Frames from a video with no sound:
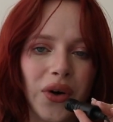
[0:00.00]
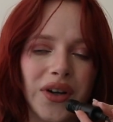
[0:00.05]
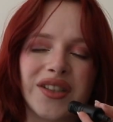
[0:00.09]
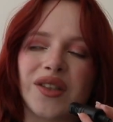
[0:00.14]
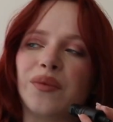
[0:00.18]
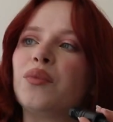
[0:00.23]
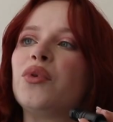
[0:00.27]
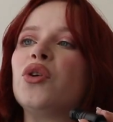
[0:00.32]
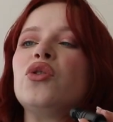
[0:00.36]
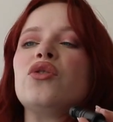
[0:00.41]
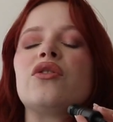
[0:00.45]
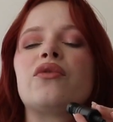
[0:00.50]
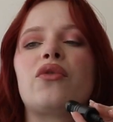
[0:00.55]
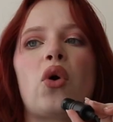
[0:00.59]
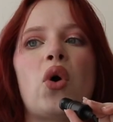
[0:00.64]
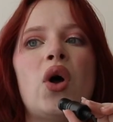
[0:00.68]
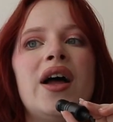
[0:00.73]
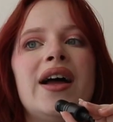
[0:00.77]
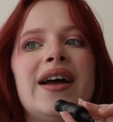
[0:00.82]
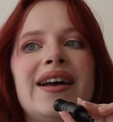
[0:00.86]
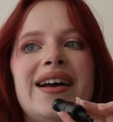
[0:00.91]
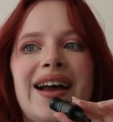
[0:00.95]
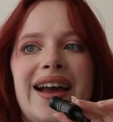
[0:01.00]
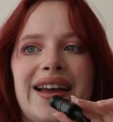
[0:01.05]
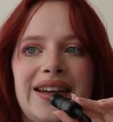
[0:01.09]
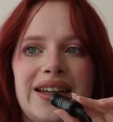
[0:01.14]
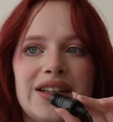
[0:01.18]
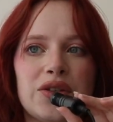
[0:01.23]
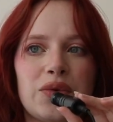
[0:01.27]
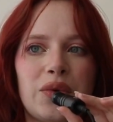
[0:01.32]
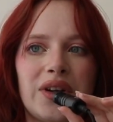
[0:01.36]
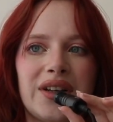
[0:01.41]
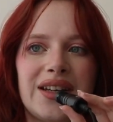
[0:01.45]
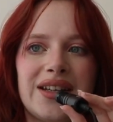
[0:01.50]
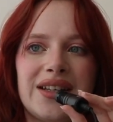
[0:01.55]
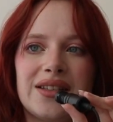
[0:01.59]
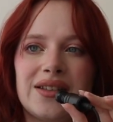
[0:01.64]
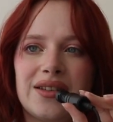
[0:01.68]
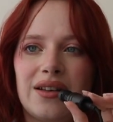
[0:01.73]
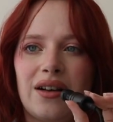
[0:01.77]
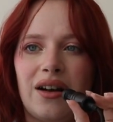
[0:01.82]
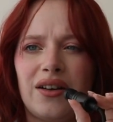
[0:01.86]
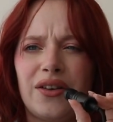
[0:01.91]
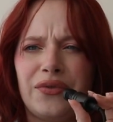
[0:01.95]
It's beautiful. And this one
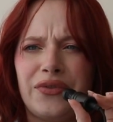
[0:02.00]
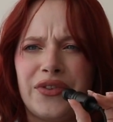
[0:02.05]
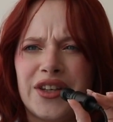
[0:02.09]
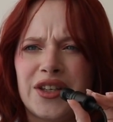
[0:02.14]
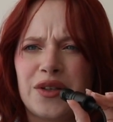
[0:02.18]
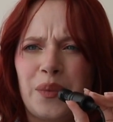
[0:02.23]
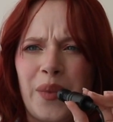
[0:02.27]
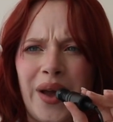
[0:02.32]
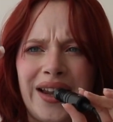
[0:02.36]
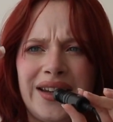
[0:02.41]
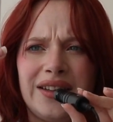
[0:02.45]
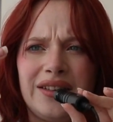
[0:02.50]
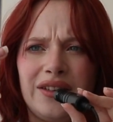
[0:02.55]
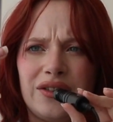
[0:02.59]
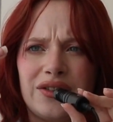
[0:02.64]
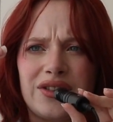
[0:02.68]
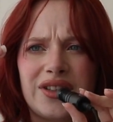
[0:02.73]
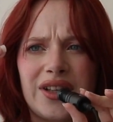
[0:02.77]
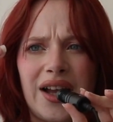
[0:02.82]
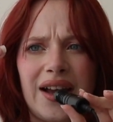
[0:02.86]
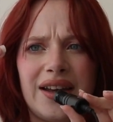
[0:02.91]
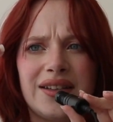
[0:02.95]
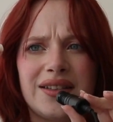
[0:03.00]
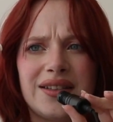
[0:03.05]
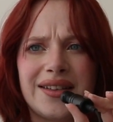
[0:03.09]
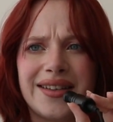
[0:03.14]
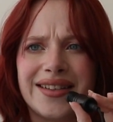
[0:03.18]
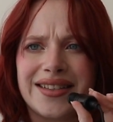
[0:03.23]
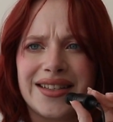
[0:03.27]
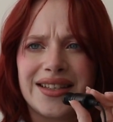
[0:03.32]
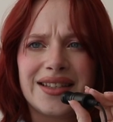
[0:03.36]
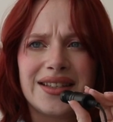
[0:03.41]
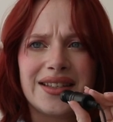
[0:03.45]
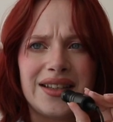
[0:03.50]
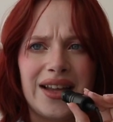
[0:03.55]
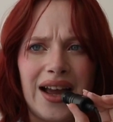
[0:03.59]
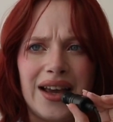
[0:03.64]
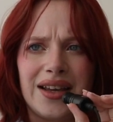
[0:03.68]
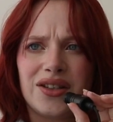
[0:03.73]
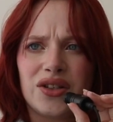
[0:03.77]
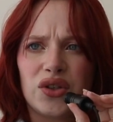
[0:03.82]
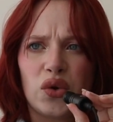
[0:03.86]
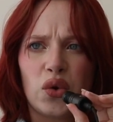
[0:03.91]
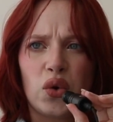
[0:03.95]
is, this palette looks nice because it's
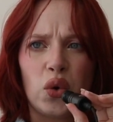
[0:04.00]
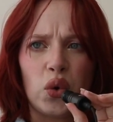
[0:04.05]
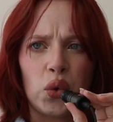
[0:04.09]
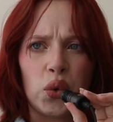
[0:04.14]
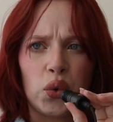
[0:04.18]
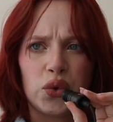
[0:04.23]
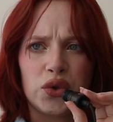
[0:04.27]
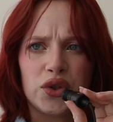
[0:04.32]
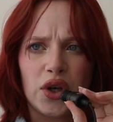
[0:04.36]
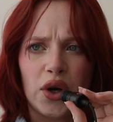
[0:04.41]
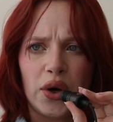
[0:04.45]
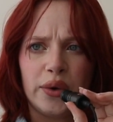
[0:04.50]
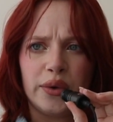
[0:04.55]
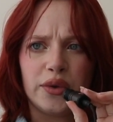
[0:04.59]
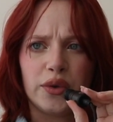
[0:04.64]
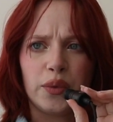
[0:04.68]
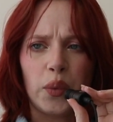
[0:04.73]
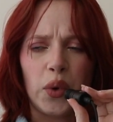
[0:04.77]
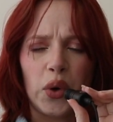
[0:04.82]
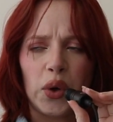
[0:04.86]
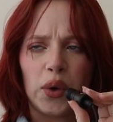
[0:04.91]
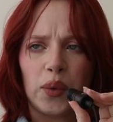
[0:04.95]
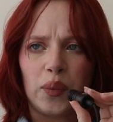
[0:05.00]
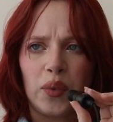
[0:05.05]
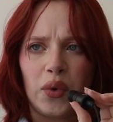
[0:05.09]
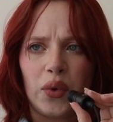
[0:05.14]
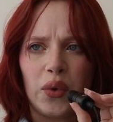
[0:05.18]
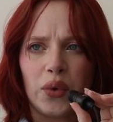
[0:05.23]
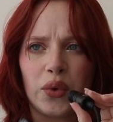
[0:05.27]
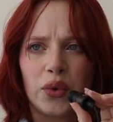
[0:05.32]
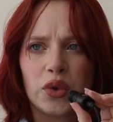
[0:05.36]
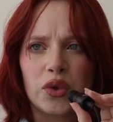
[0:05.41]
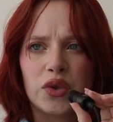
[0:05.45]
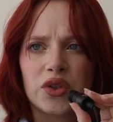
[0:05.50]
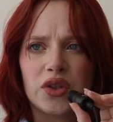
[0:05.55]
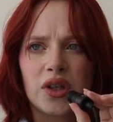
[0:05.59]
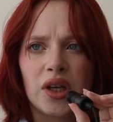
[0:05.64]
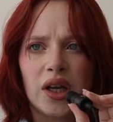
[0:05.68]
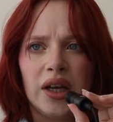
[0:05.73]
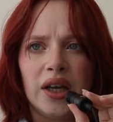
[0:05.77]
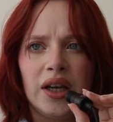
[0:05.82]
nice cool toned purples.